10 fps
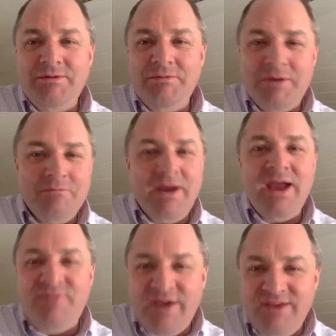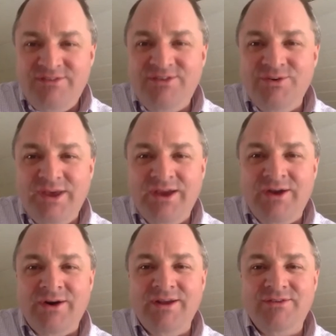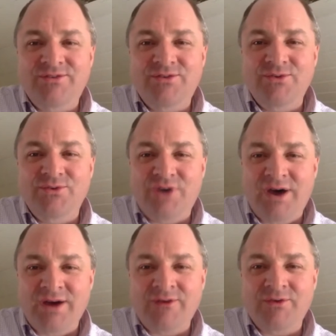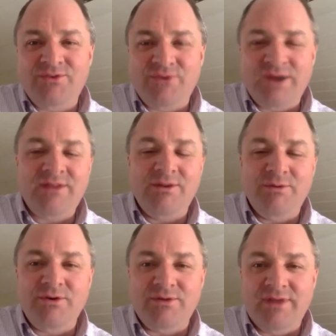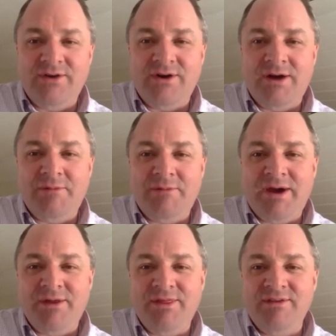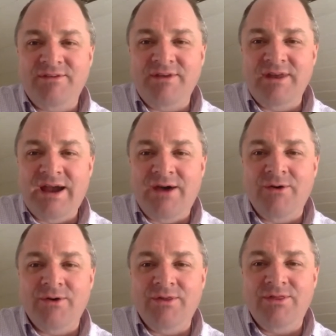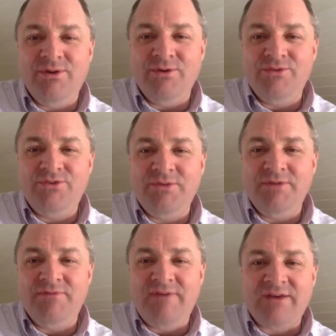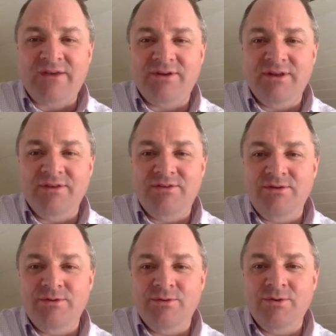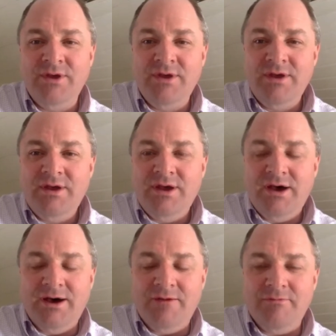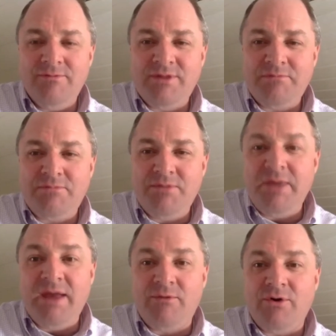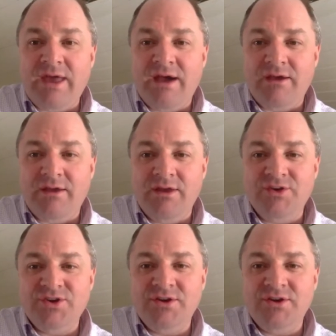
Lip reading: my advice to you here is to talk directly with your lender about this and how those should be factored into the payroll calculation.